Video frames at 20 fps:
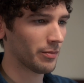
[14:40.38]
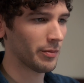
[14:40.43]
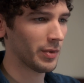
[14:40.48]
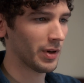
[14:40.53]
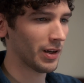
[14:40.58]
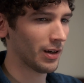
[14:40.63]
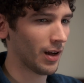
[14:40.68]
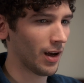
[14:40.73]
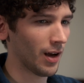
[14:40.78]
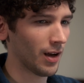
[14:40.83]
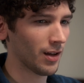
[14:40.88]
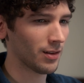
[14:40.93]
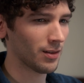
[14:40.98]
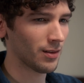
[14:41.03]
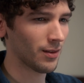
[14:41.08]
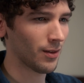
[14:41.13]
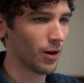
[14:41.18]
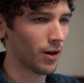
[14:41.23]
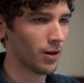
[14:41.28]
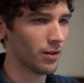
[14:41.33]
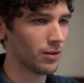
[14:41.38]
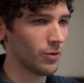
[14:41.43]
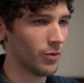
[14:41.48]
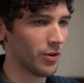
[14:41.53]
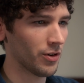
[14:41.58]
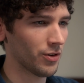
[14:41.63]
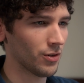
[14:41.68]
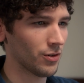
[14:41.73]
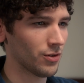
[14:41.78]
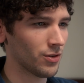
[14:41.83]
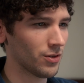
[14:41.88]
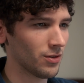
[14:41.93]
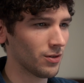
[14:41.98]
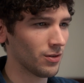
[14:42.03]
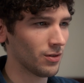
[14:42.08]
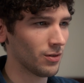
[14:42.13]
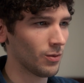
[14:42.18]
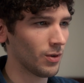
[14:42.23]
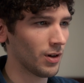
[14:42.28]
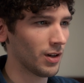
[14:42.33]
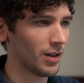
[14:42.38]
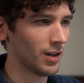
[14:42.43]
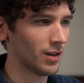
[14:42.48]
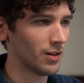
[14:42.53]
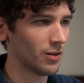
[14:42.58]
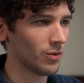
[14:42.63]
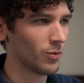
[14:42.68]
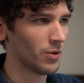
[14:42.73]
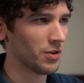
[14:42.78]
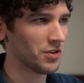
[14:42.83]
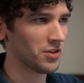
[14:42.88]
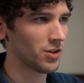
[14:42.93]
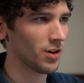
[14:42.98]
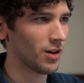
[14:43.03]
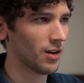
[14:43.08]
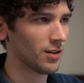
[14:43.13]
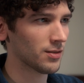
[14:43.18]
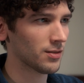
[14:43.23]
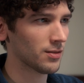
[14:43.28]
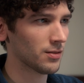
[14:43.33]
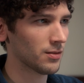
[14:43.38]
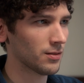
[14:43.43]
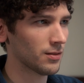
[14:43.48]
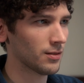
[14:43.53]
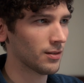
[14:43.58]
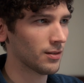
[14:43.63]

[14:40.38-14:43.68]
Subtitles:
But I thought you understood why I don't want shots.